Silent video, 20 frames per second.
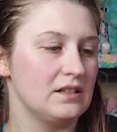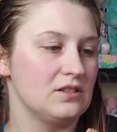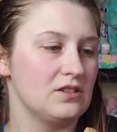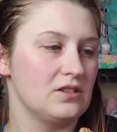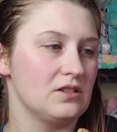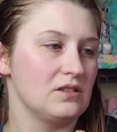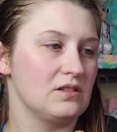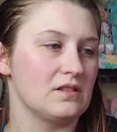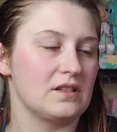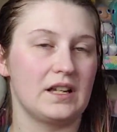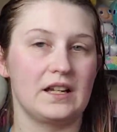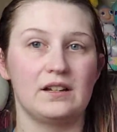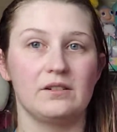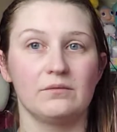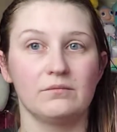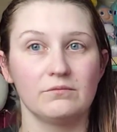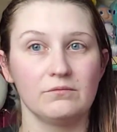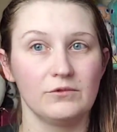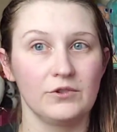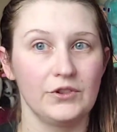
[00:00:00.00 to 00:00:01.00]
just looks like it
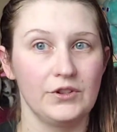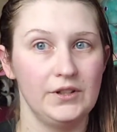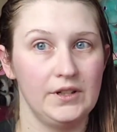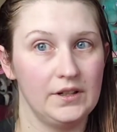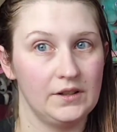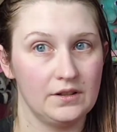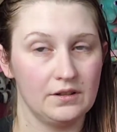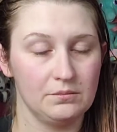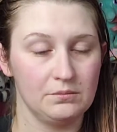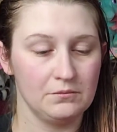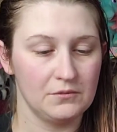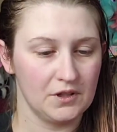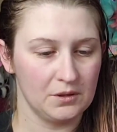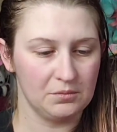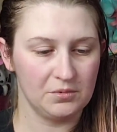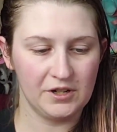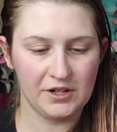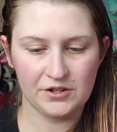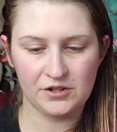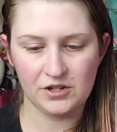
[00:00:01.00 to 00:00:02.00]
really needs a
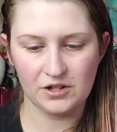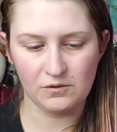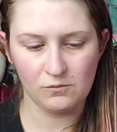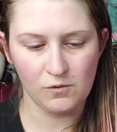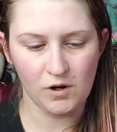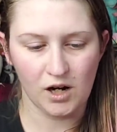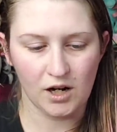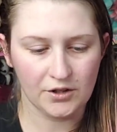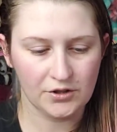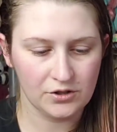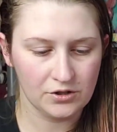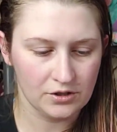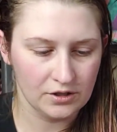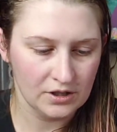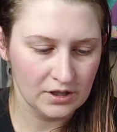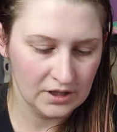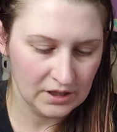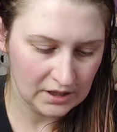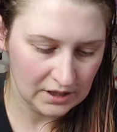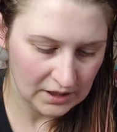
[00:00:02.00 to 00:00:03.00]
brush and a wash.
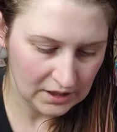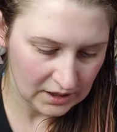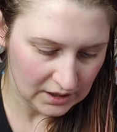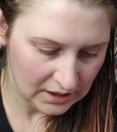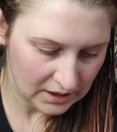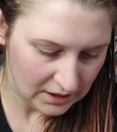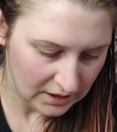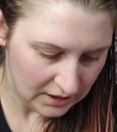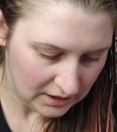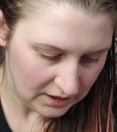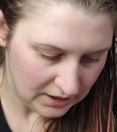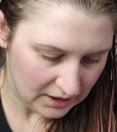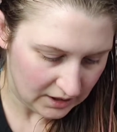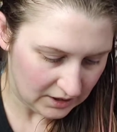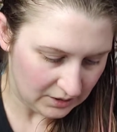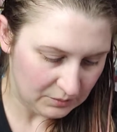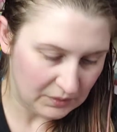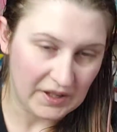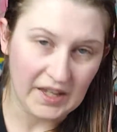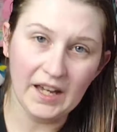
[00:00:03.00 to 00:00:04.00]

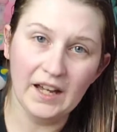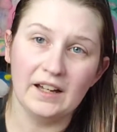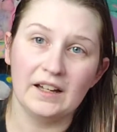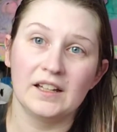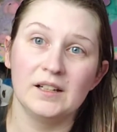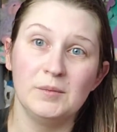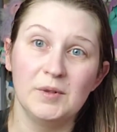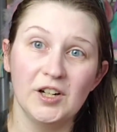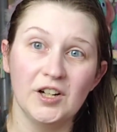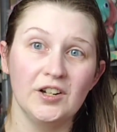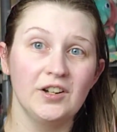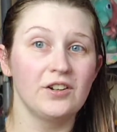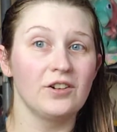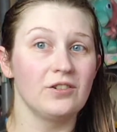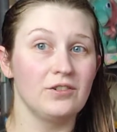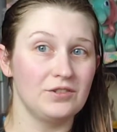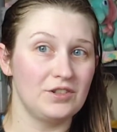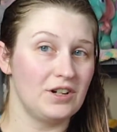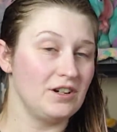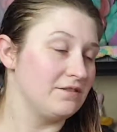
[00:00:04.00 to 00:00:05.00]
But yeah, an American
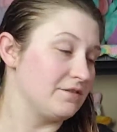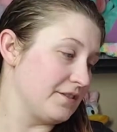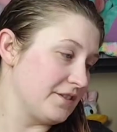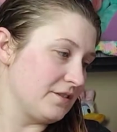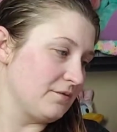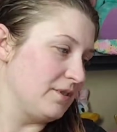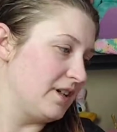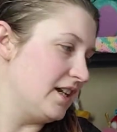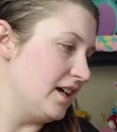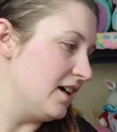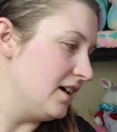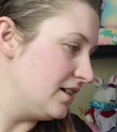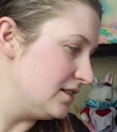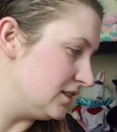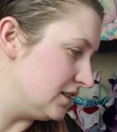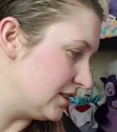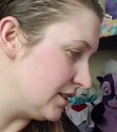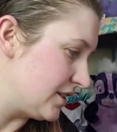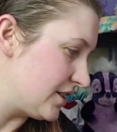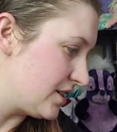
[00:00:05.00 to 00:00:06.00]
Girl doll for $3.
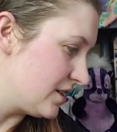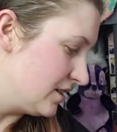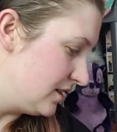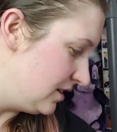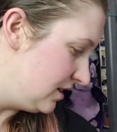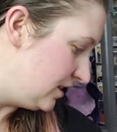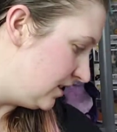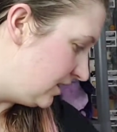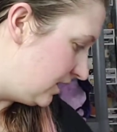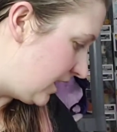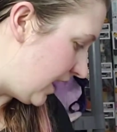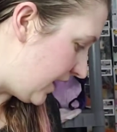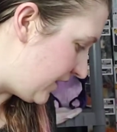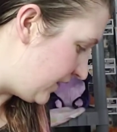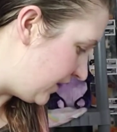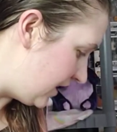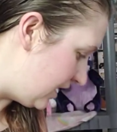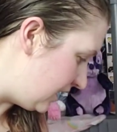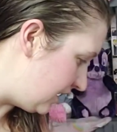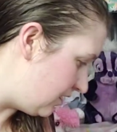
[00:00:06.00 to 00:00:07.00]
And
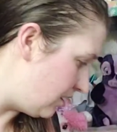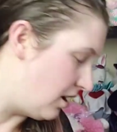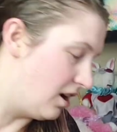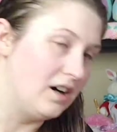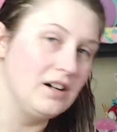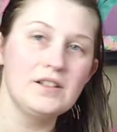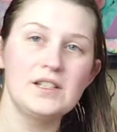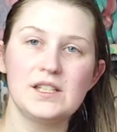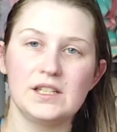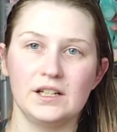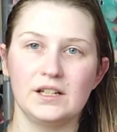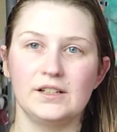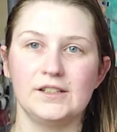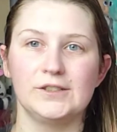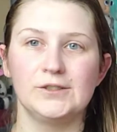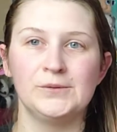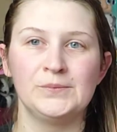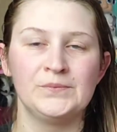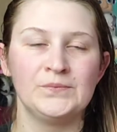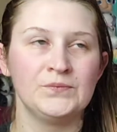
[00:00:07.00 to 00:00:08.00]
then
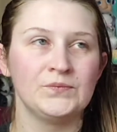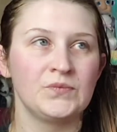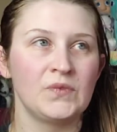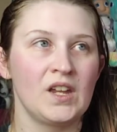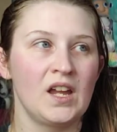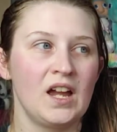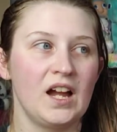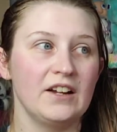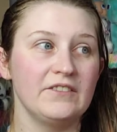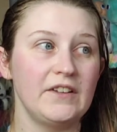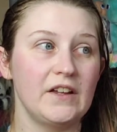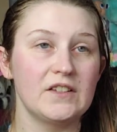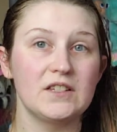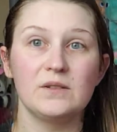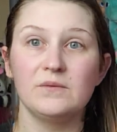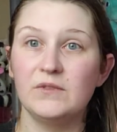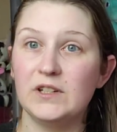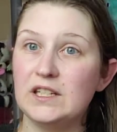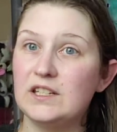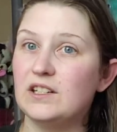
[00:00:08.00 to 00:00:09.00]
also, I found some
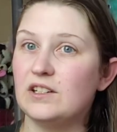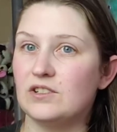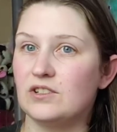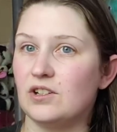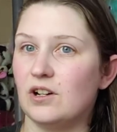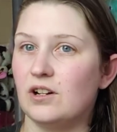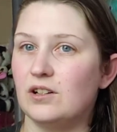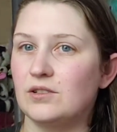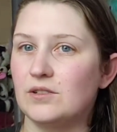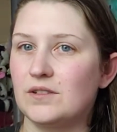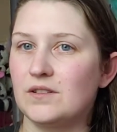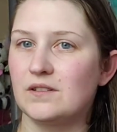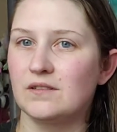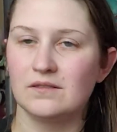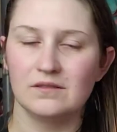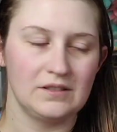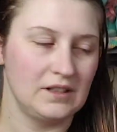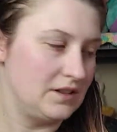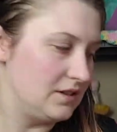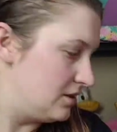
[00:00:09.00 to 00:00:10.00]
vintage dolls
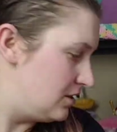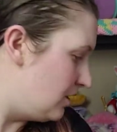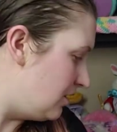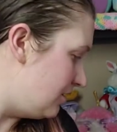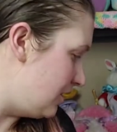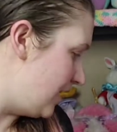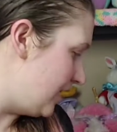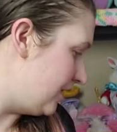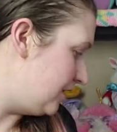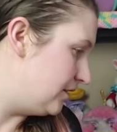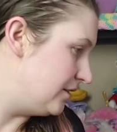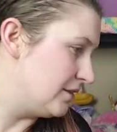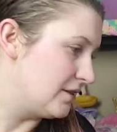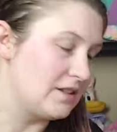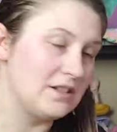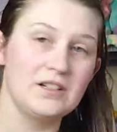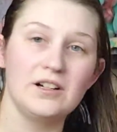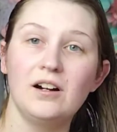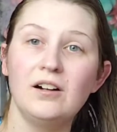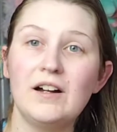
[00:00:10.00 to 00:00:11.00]
in the doll aisle. The
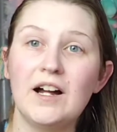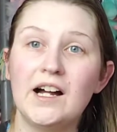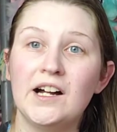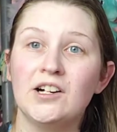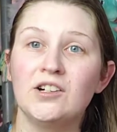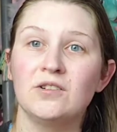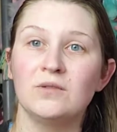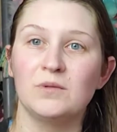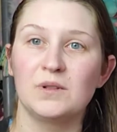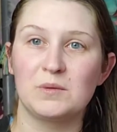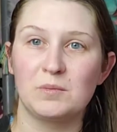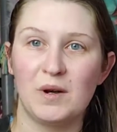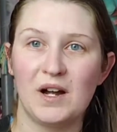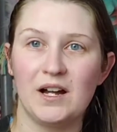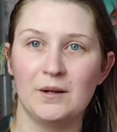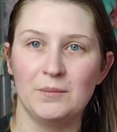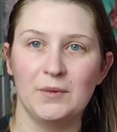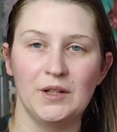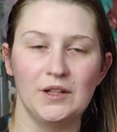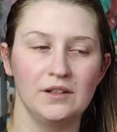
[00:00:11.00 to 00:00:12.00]
doll aisle was
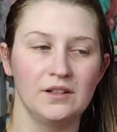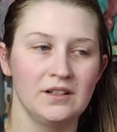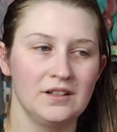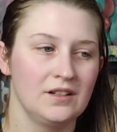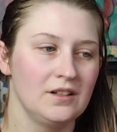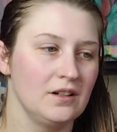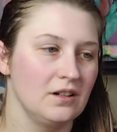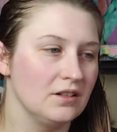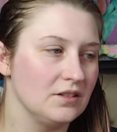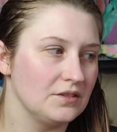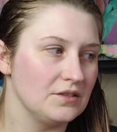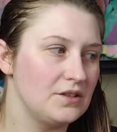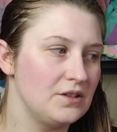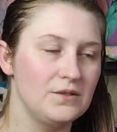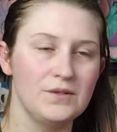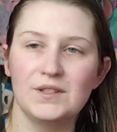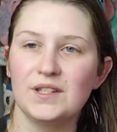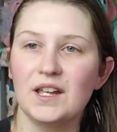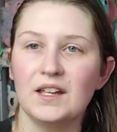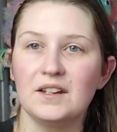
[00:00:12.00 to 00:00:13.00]
popping on
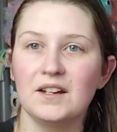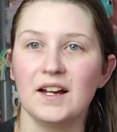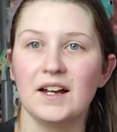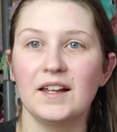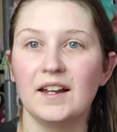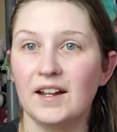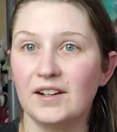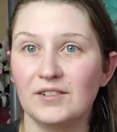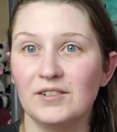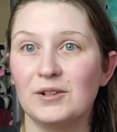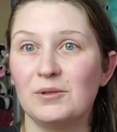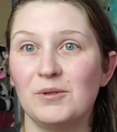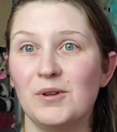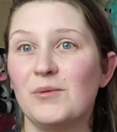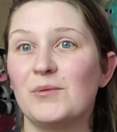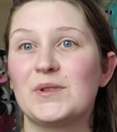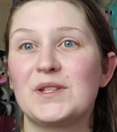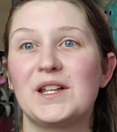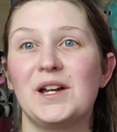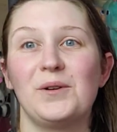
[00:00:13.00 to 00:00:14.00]
Tuesday night. I don't know what
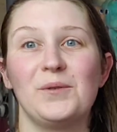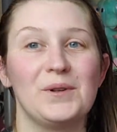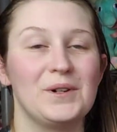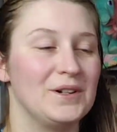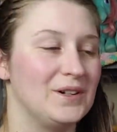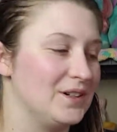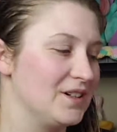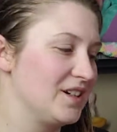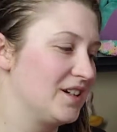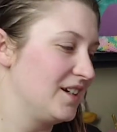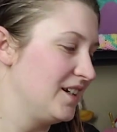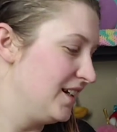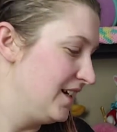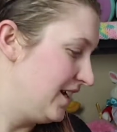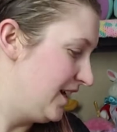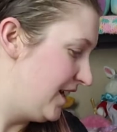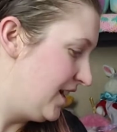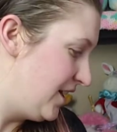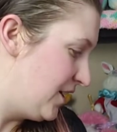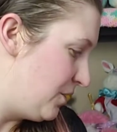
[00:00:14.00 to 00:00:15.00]
was going on.
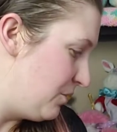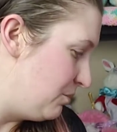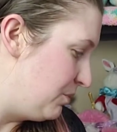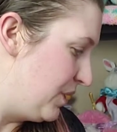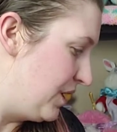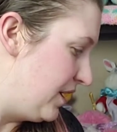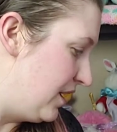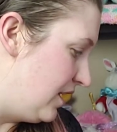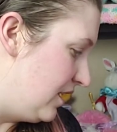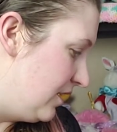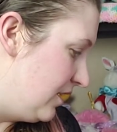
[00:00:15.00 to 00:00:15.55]
But